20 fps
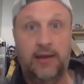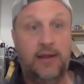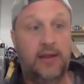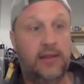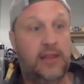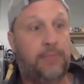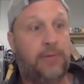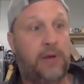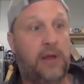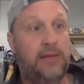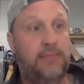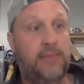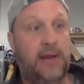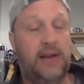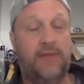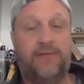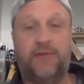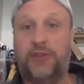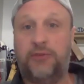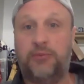They probably made
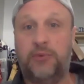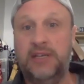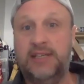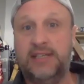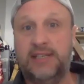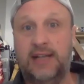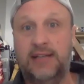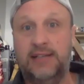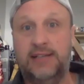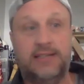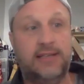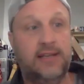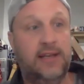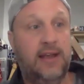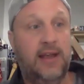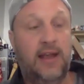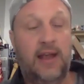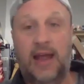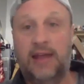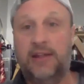it for 3 cents
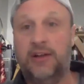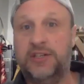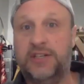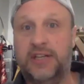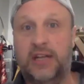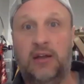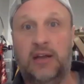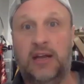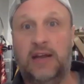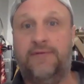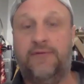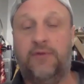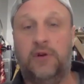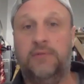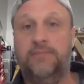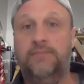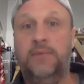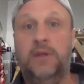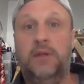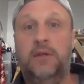and they're selling it for
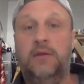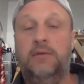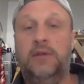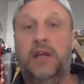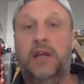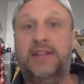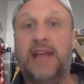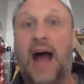$1.